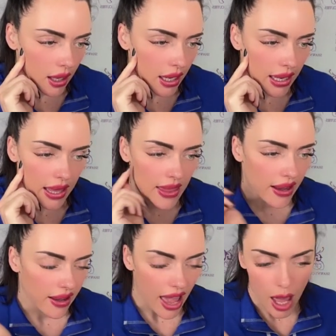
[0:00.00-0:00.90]
And again,
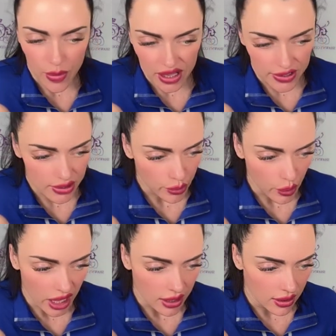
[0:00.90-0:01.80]
that happens
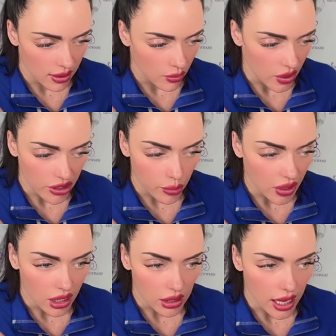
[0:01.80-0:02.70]
when, when you
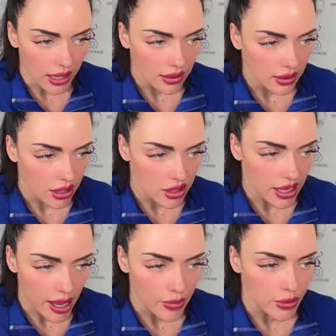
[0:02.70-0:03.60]
compete a lot. That
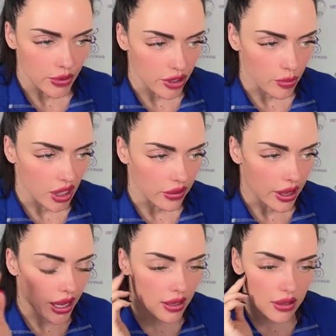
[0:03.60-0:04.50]
just happens when you compete a
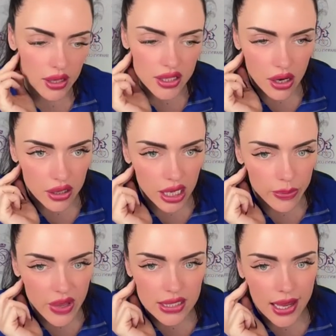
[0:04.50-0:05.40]
lot. It's hard to
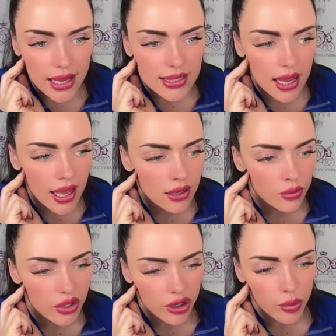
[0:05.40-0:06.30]
keep that size
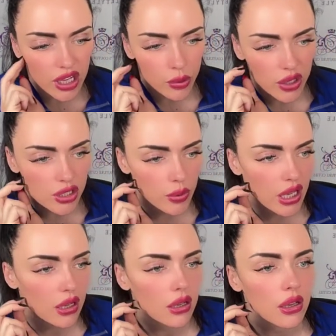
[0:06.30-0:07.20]
on when you're competing week to
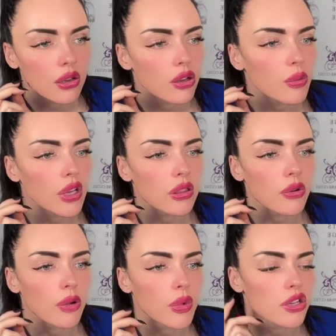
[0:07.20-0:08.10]
week. Oh, I hit
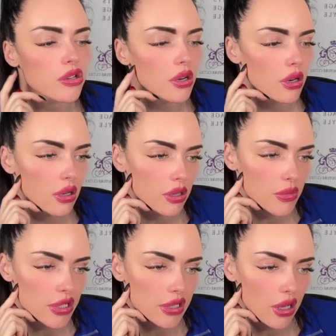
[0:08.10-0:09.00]
the wrong picture.
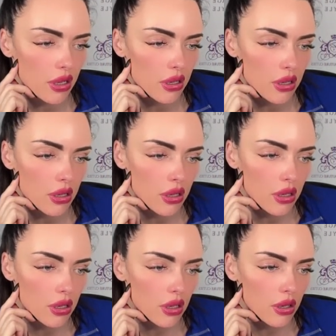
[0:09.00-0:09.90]
Let me see.
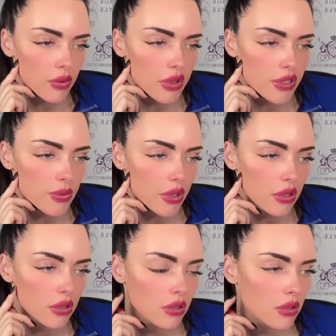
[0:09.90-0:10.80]
I want this one.